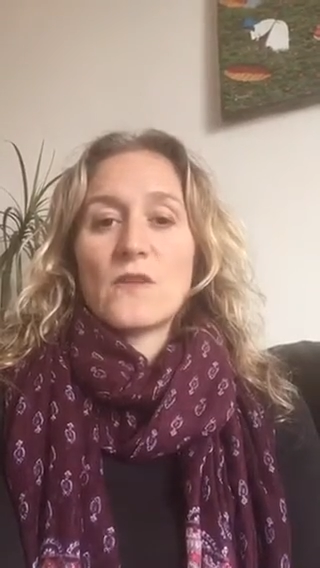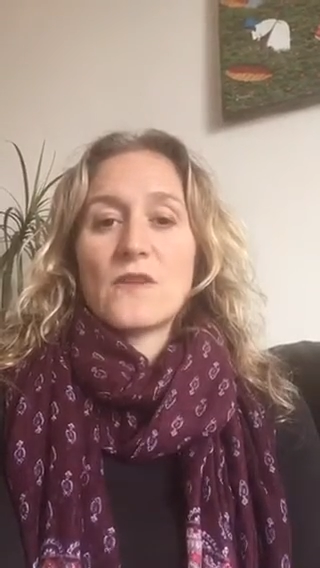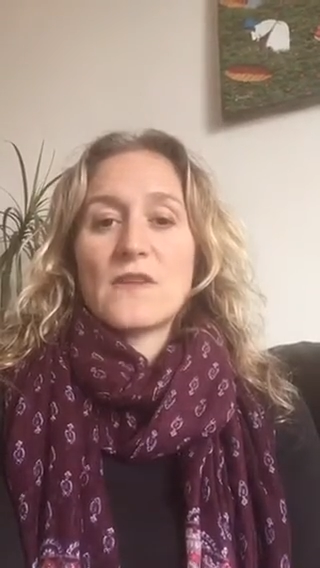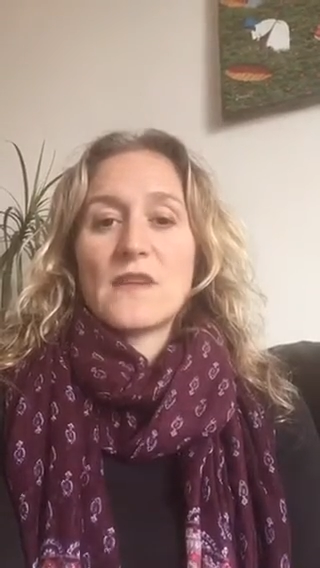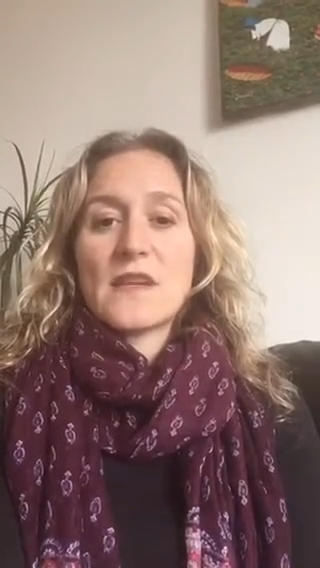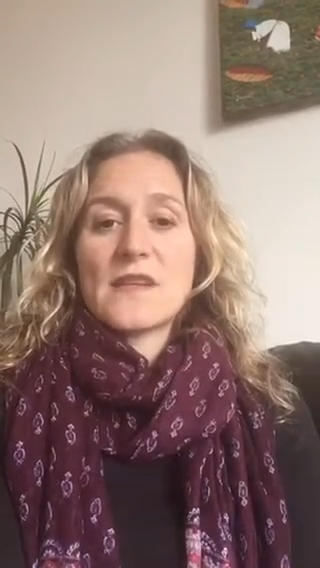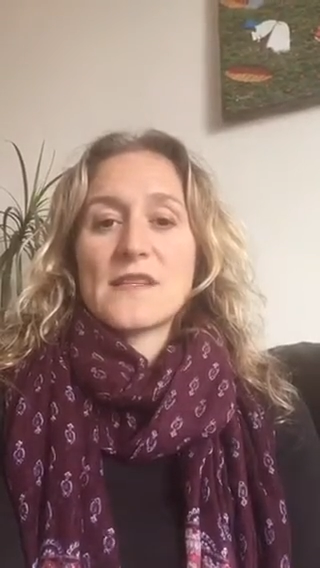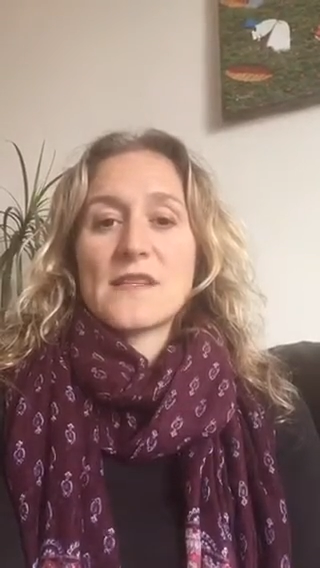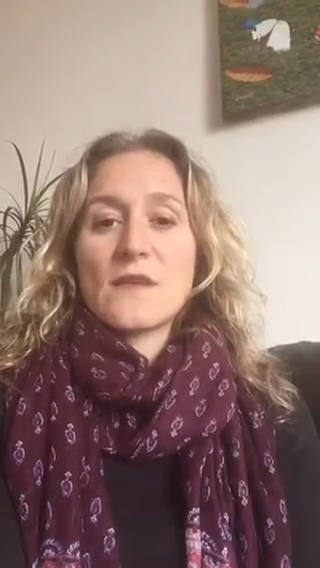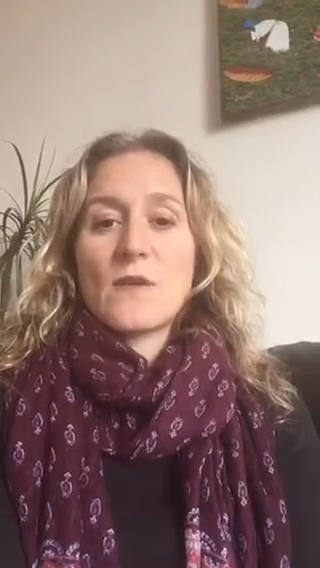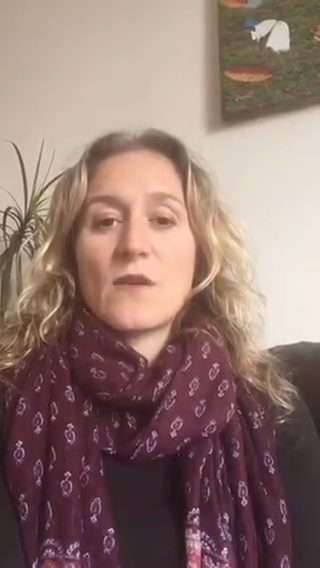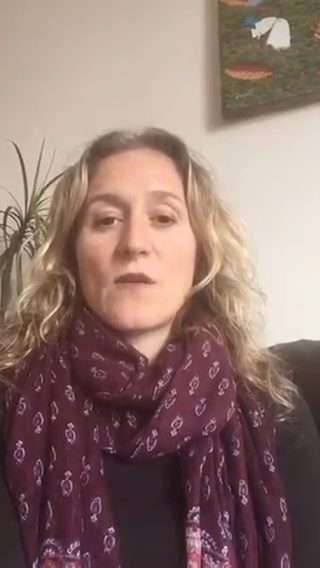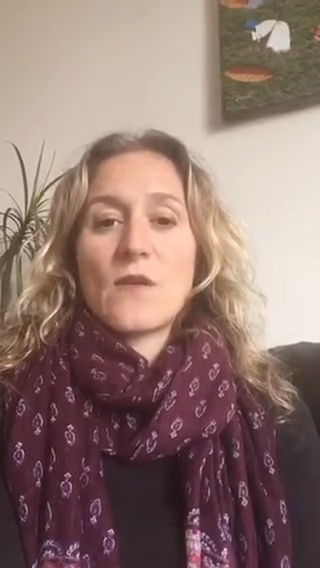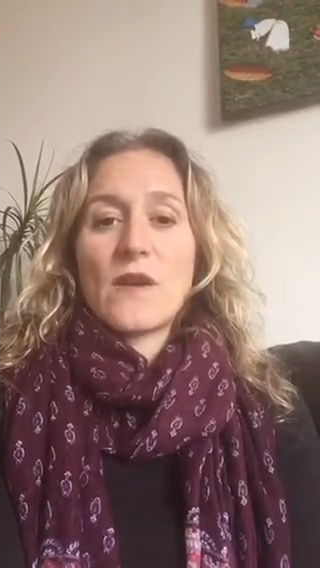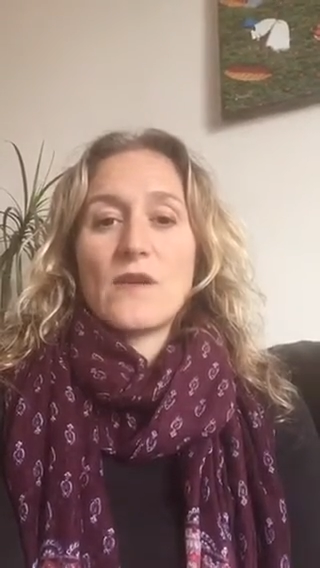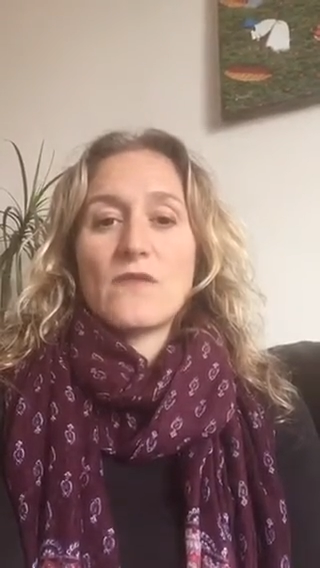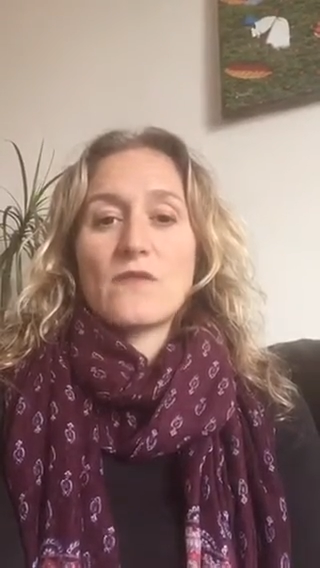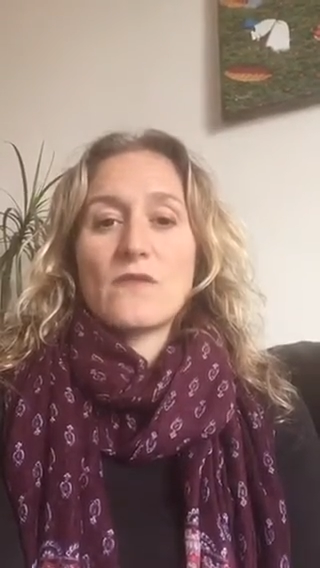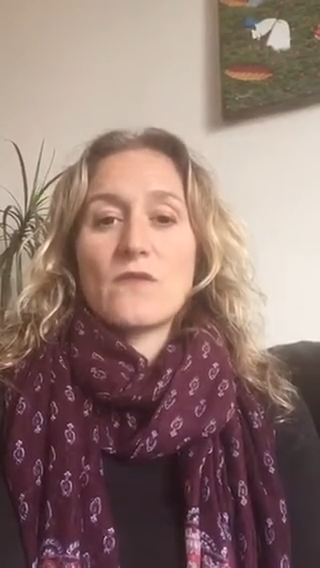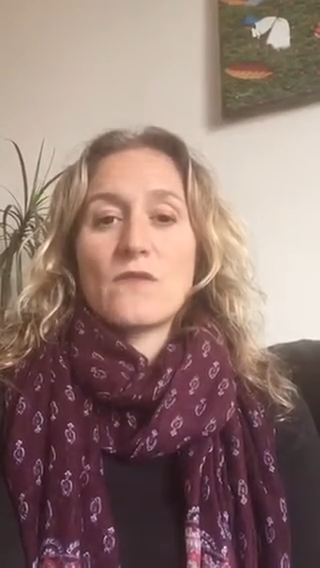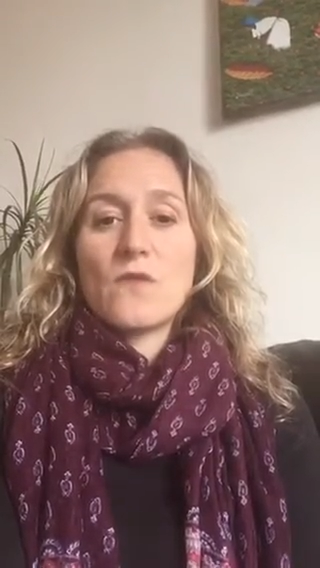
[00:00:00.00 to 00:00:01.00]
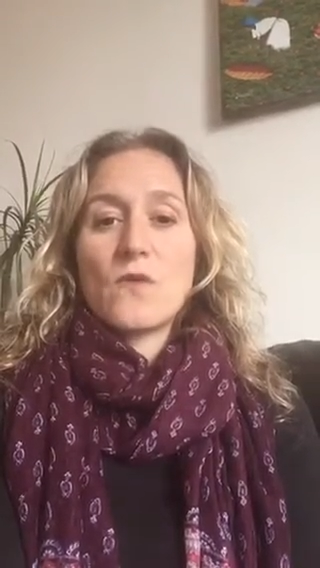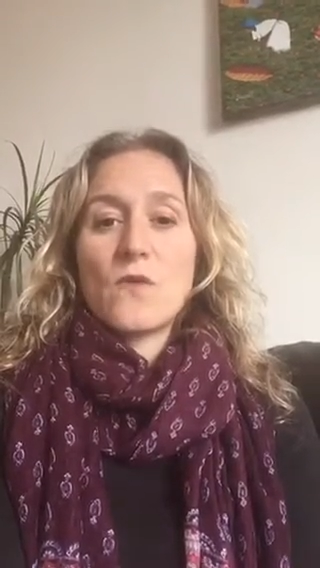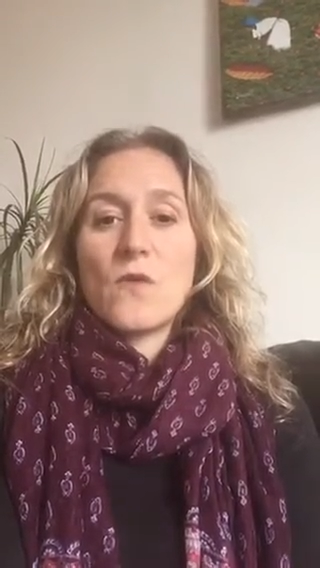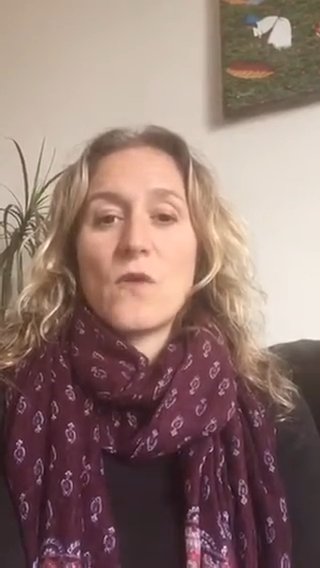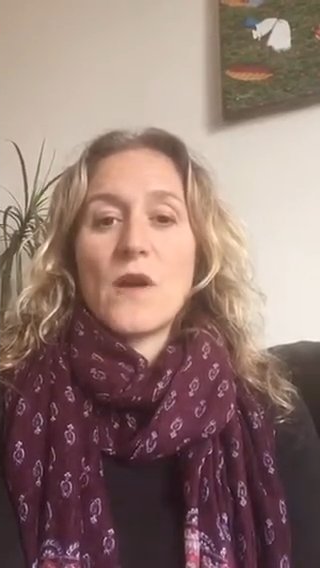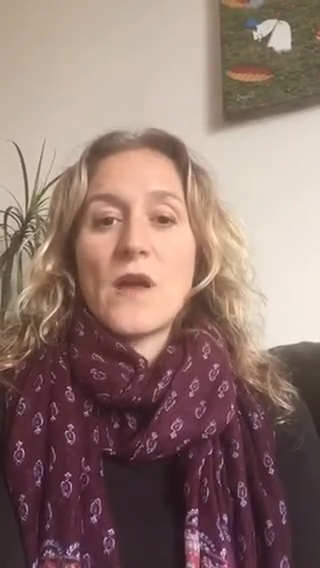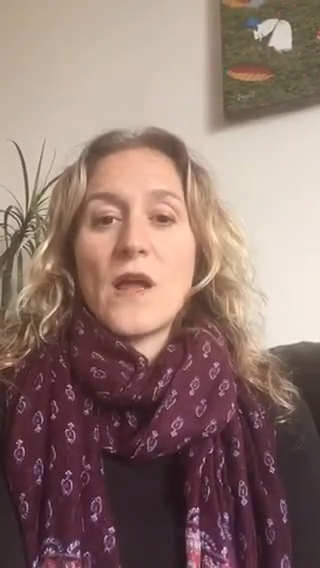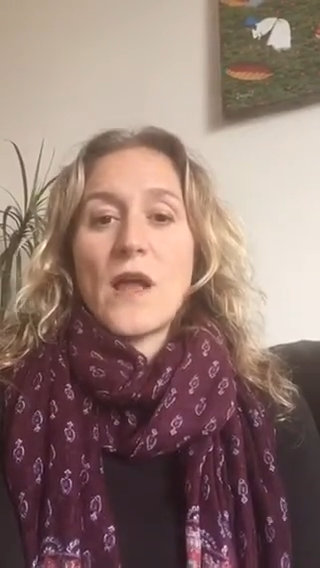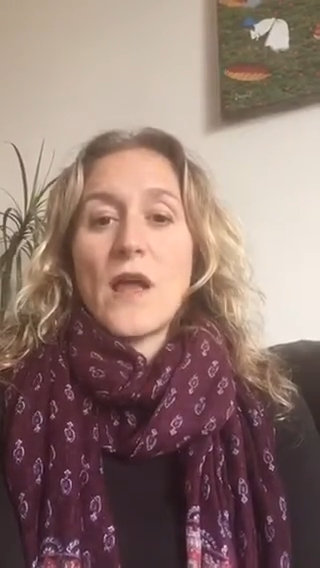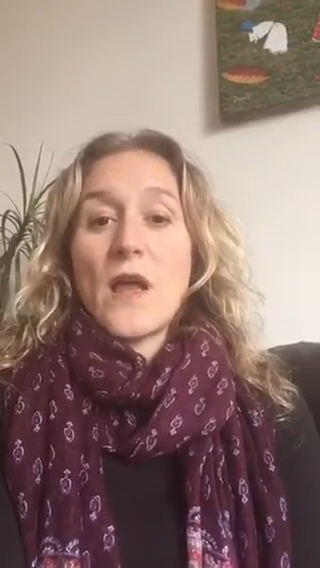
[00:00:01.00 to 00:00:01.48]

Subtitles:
the things they were grateful for.